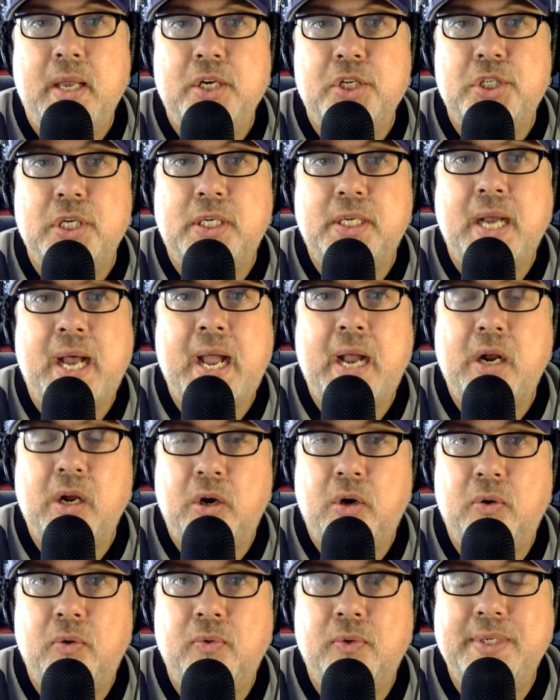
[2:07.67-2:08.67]

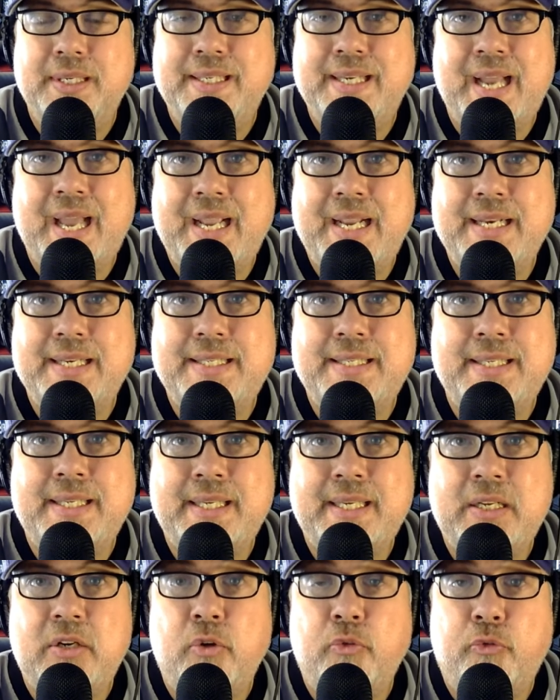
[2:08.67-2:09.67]
Chicago,
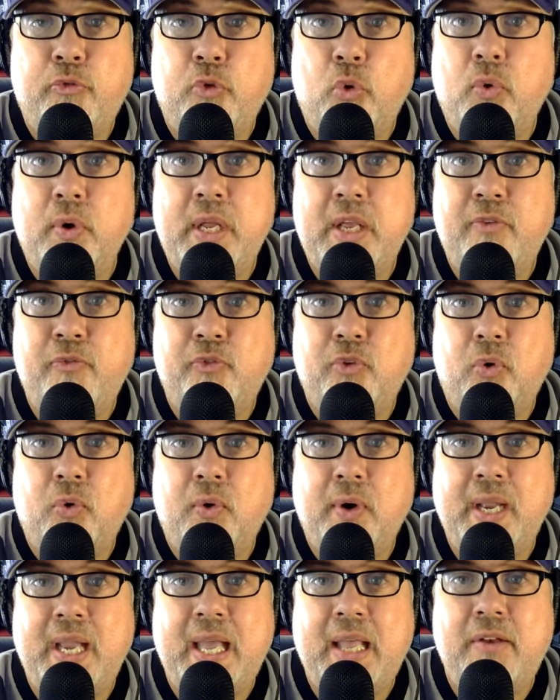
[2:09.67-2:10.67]

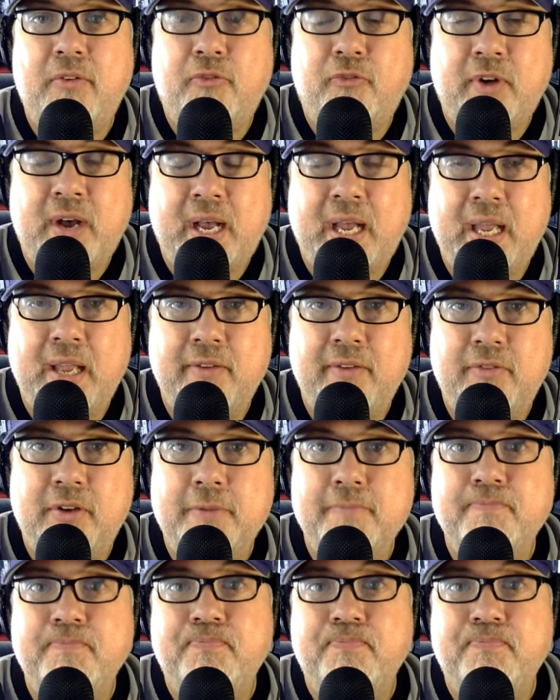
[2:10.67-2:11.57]
19-44-5.